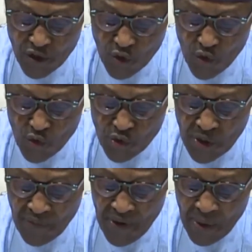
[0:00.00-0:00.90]
through
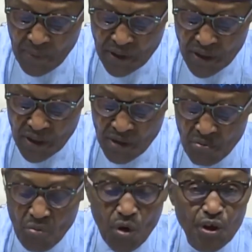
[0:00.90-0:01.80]
the Farmers
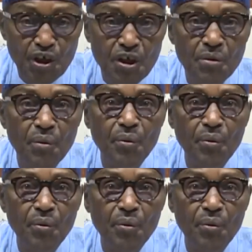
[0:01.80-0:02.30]
Money